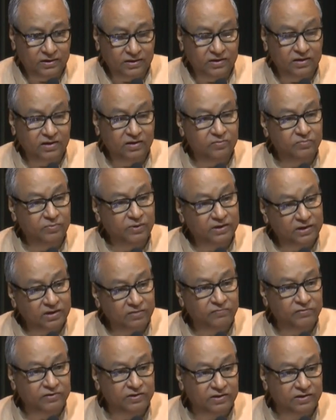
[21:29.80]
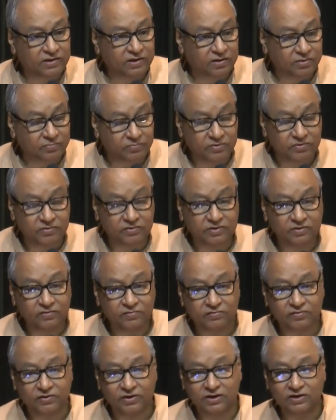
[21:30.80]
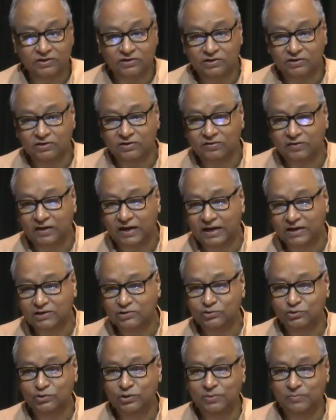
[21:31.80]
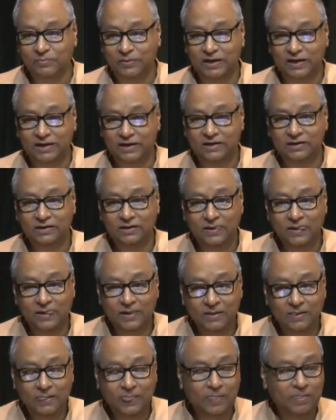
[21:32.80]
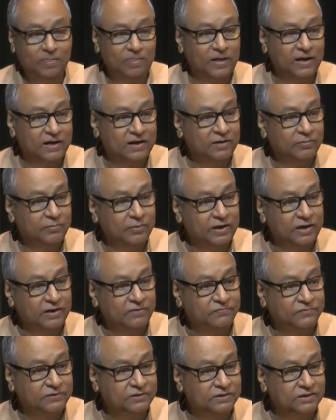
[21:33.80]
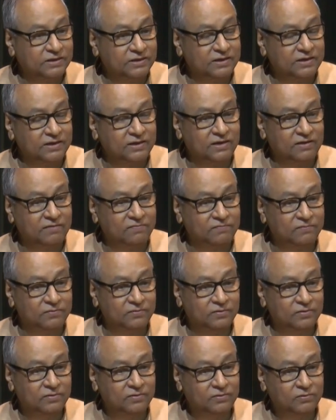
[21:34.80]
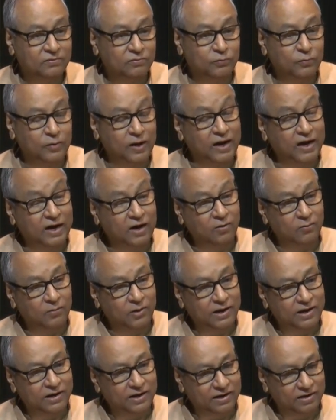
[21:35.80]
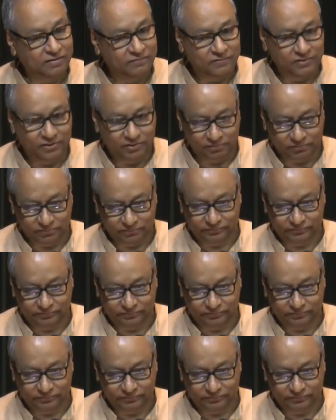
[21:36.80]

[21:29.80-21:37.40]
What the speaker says: These magnificent administrative structures actually meant that they were efficient enough to acquire revenue.